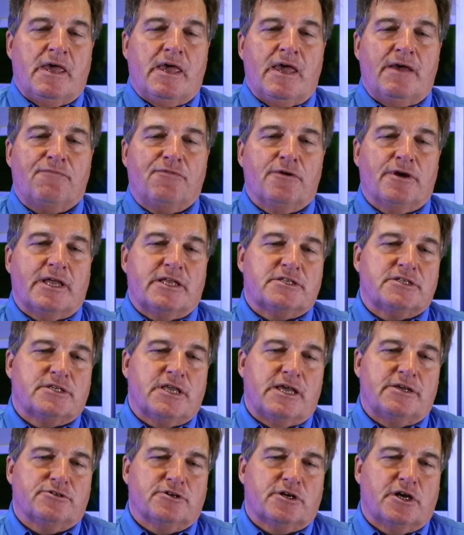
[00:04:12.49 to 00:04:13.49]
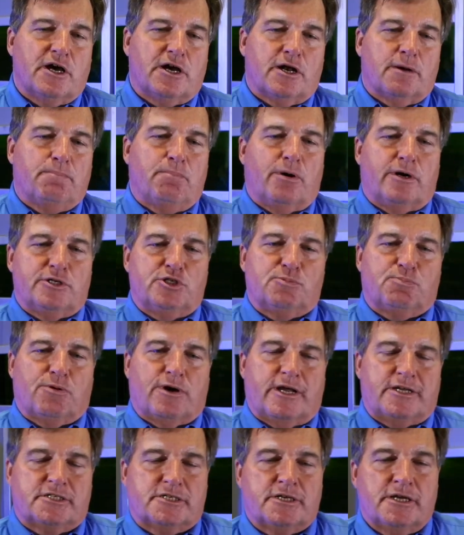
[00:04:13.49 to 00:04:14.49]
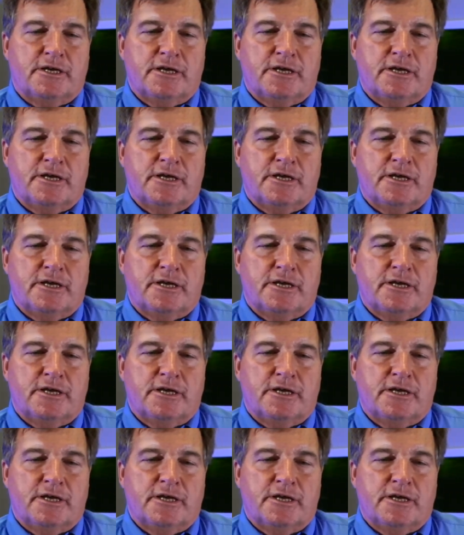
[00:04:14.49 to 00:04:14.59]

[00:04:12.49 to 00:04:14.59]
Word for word: After it gets laser cut or punch pressed,